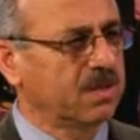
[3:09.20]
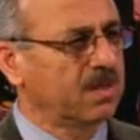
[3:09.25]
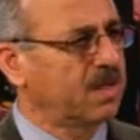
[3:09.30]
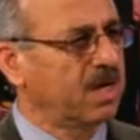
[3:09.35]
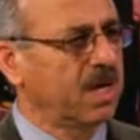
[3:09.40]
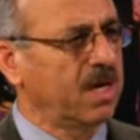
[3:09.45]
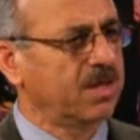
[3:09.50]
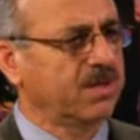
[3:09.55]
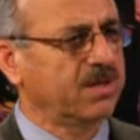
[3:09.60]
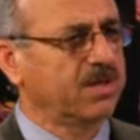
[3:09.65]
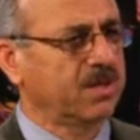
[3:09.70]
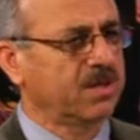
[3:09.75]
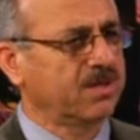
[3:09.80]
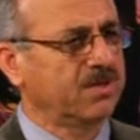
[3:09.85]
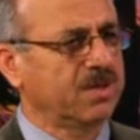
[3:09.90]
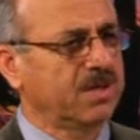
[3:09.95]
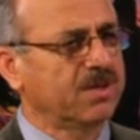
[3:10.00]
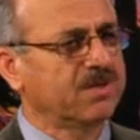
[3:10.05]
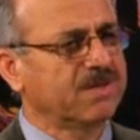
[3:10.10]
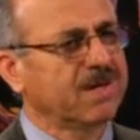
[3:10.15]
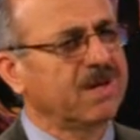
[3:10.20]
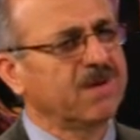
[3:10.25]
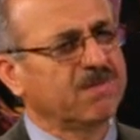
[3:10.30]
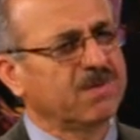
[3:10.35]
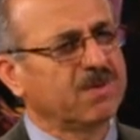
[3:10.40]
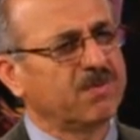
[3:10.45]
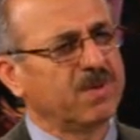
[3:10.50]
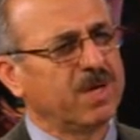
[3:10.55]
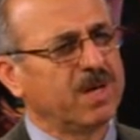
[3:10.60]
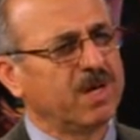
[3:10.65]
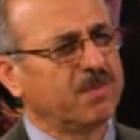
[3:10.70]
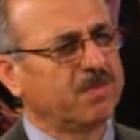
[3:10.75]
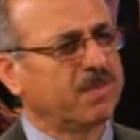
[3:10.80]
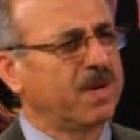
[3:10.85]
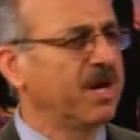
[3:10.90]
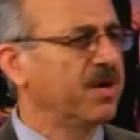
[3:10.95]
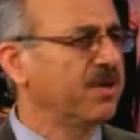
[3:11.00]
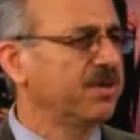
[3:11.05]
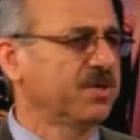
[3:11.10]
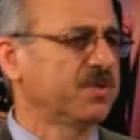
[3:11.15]
Yeah, it's everywhere.
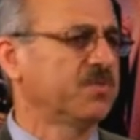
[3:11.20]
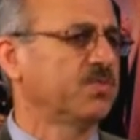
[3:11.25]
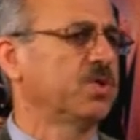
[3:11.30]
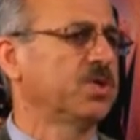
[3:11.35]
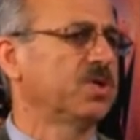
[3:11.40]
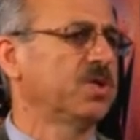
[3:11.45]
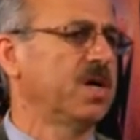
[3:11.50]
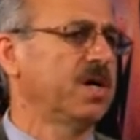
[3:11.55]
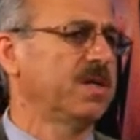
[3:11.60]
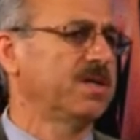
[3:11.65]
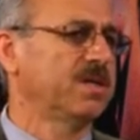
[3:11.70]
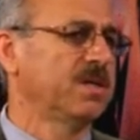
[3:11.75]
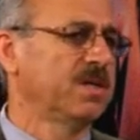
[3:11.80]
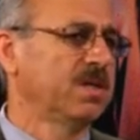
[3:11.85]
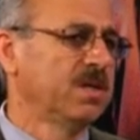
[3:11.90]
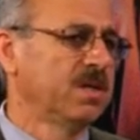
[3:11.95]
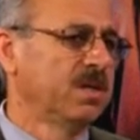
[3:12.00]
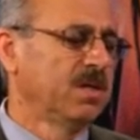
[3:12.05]
Parents were not